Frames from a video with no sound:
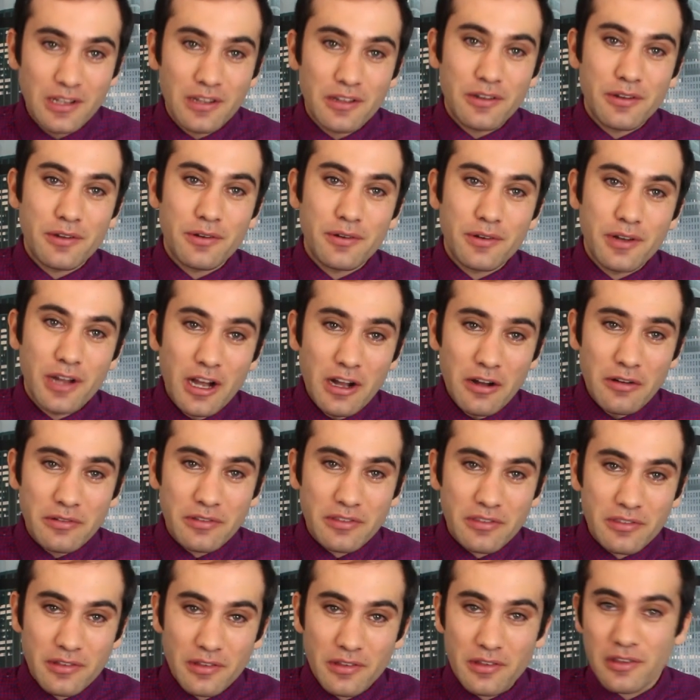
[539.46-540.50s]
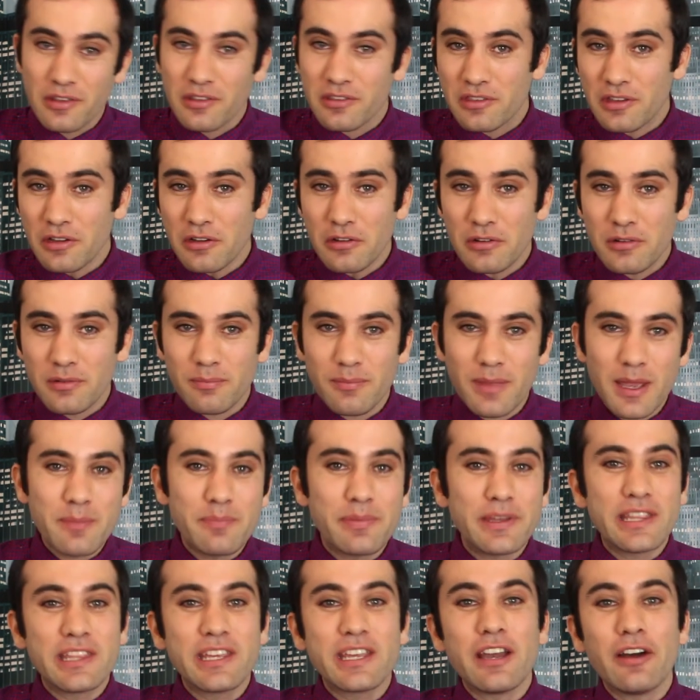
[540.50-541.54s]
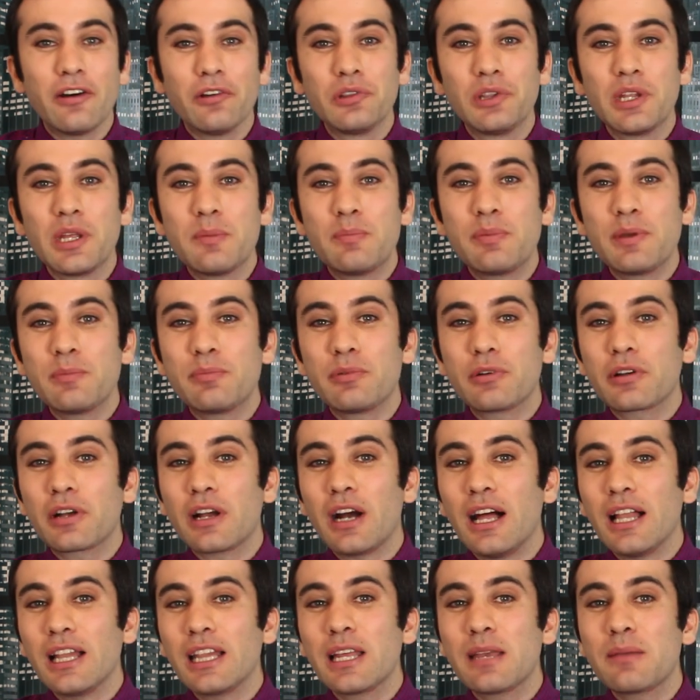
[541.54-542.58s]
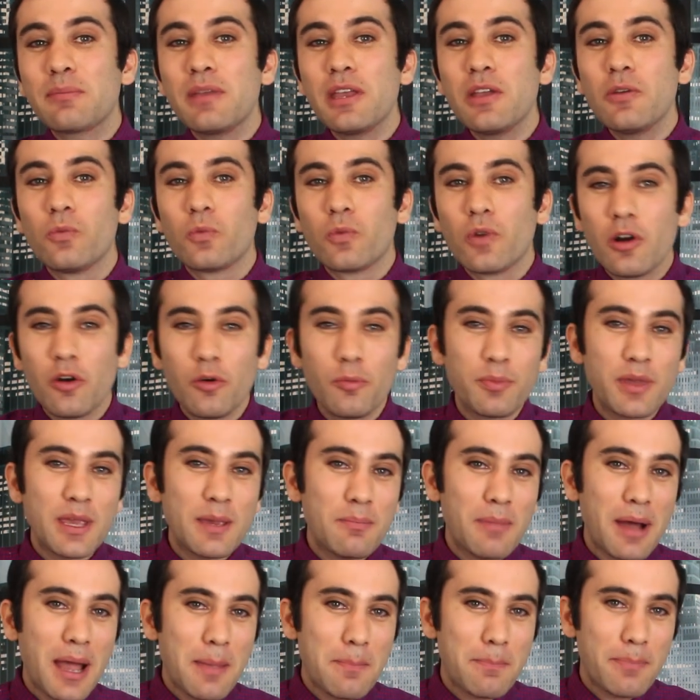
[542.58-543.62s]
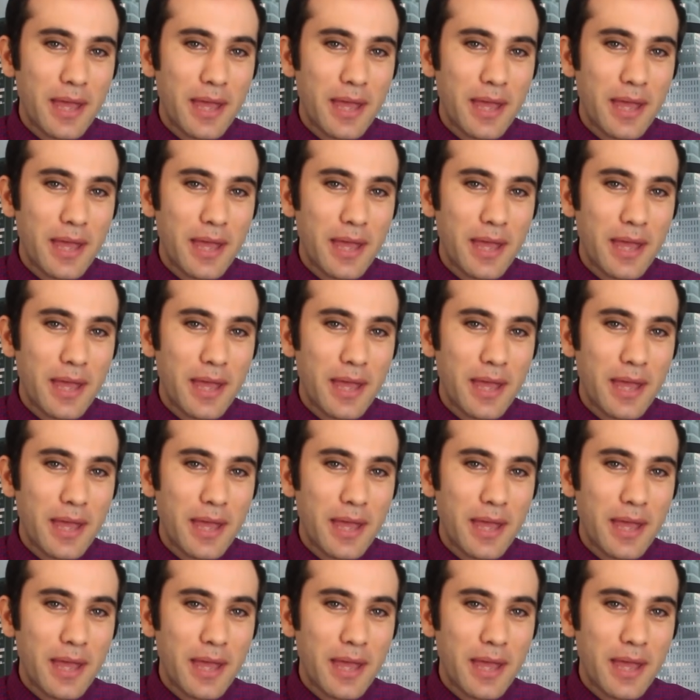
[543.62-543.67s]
Who knows? Soon, maybe the only people calling me will be my